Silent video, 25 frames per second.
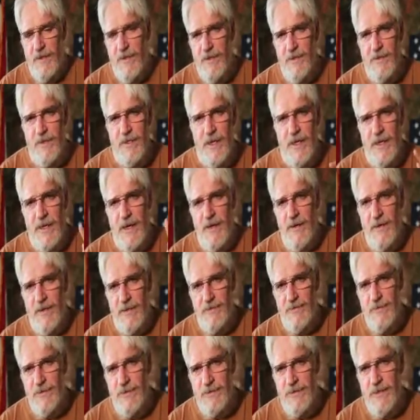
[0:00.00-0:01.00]
You take out
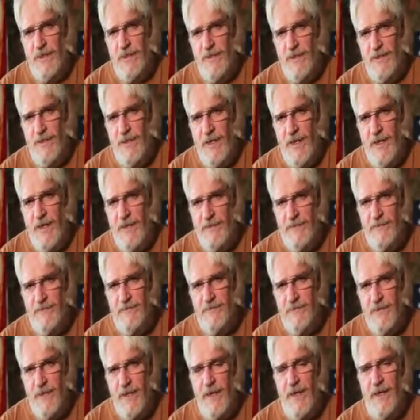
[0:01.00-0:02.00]
interest on the
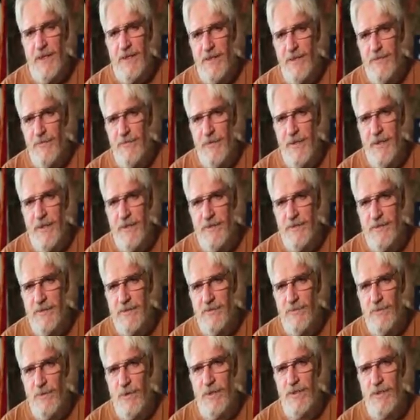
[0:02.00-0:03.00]
debt and
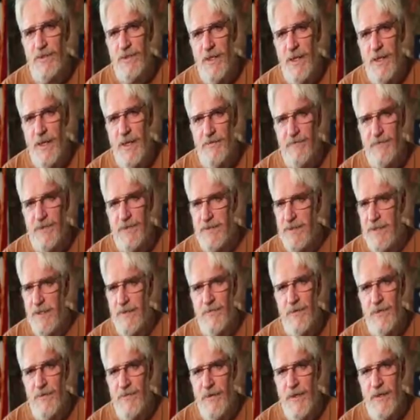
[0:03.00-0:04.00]
defense, what's left?
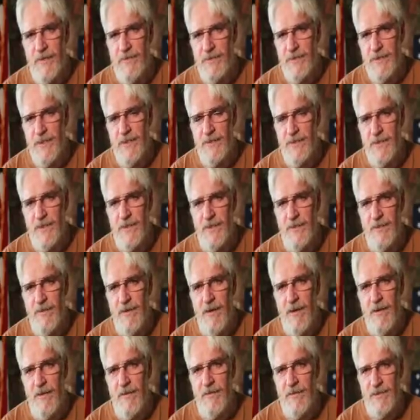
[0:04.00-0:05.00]
75 cents on the
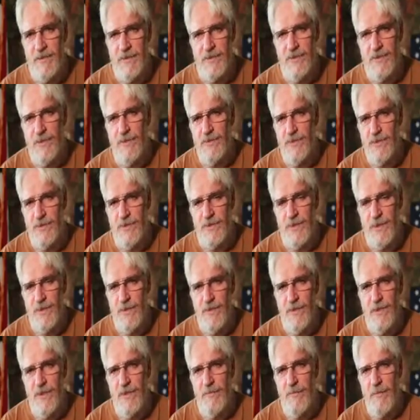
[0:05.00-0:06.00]
dollar is Social
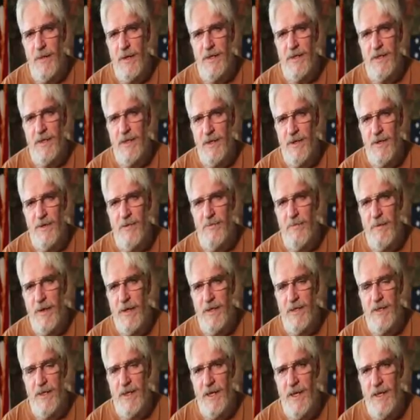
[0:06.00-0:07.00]
Security, Medicare,
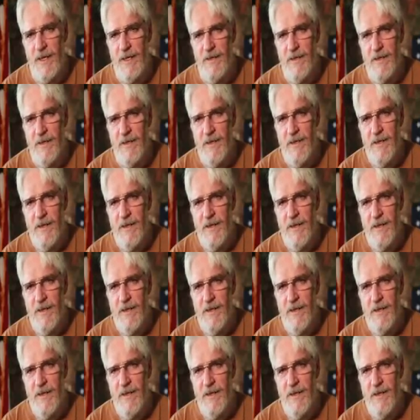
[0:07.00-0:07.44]
Medicaid.